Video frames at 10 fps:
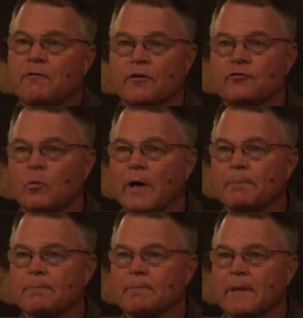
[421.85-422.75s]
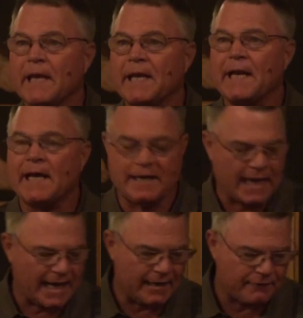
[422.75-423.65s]
First one in
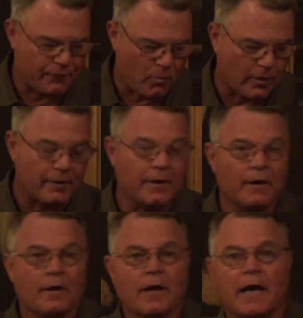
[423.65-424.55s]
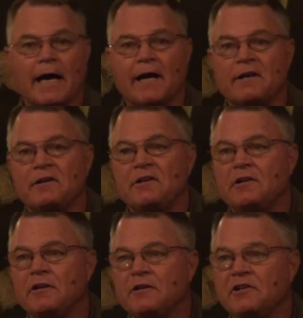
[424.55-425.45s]
'94,
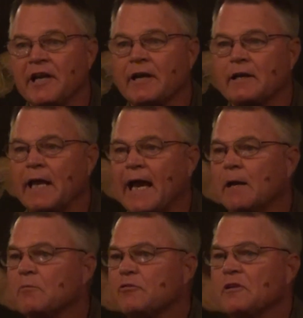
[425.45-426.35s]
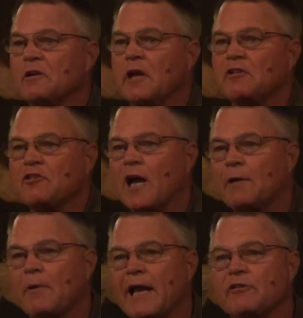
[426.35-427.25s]
Dick Adams and
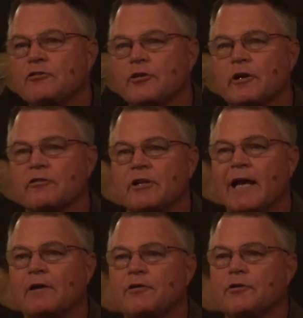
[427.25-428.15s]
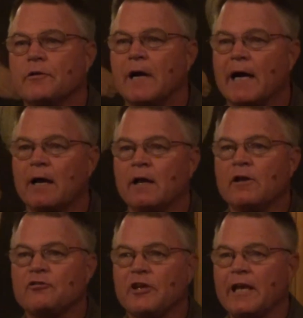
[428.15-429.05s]
John Rice took us down
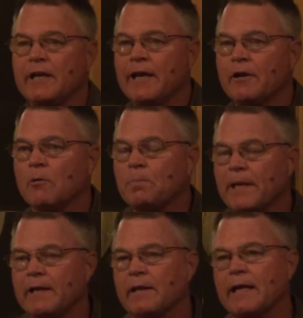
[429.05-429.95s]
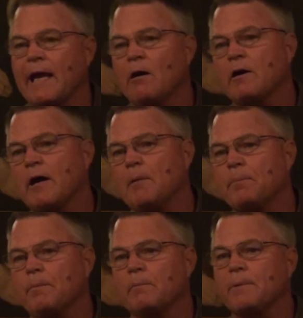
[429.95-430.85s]
to San Diego, played in the Cal
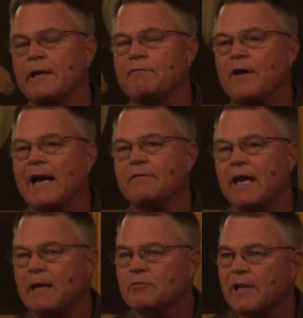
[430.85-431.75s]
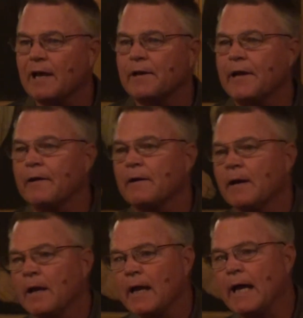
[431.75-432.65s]
Cup, played 5 games down there,